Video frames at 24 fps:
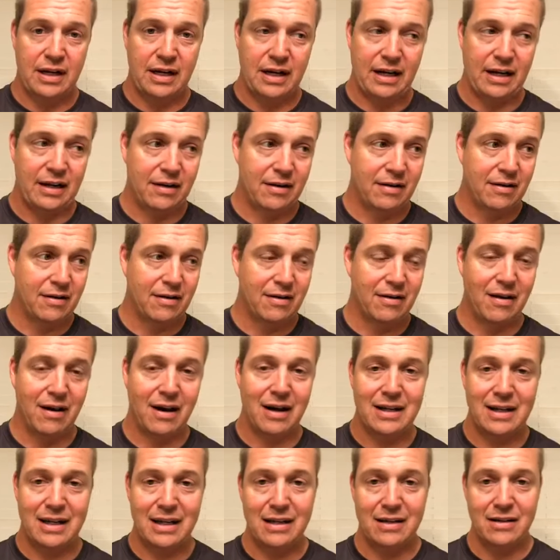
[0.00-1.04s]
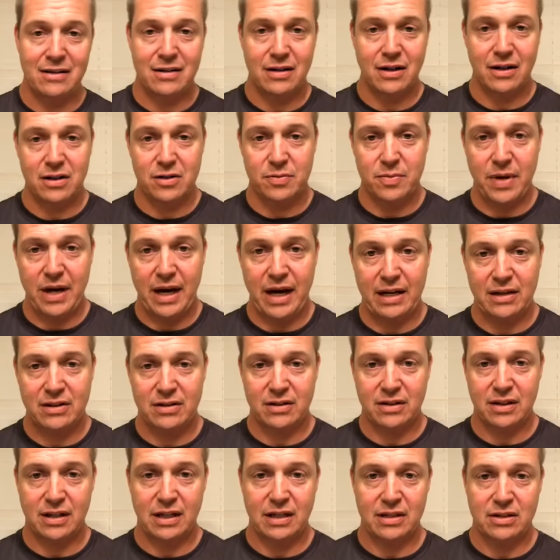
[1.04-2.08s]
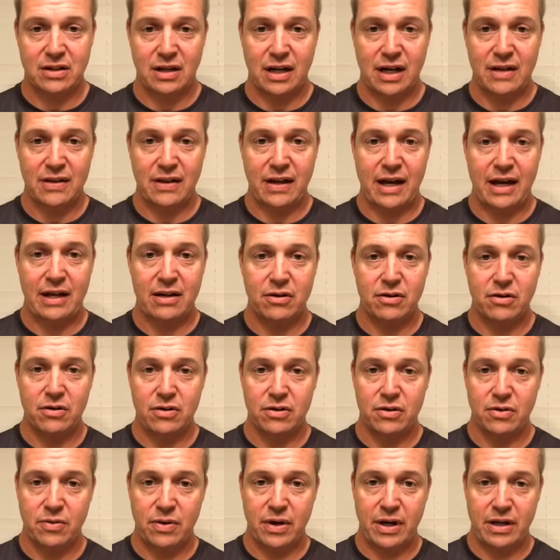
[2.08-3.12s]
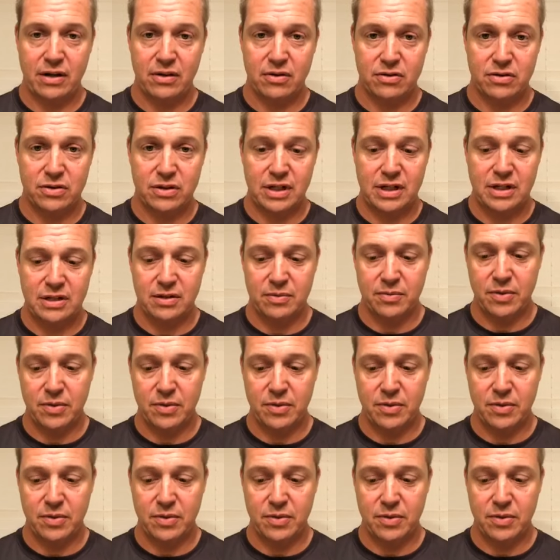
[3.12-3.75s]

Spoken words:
and not getting touchbacks and things like that during the regular season.